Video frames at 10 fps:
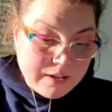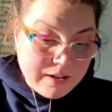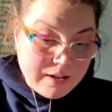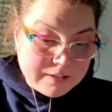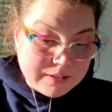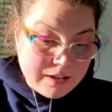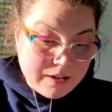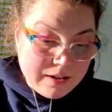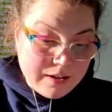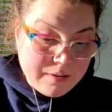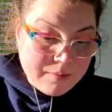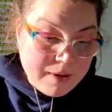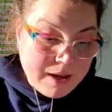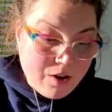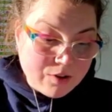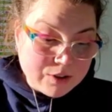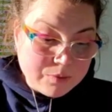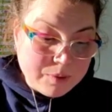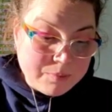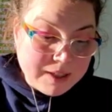antara, may also
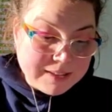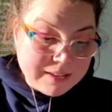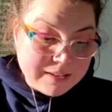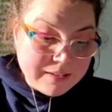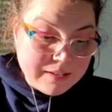be present.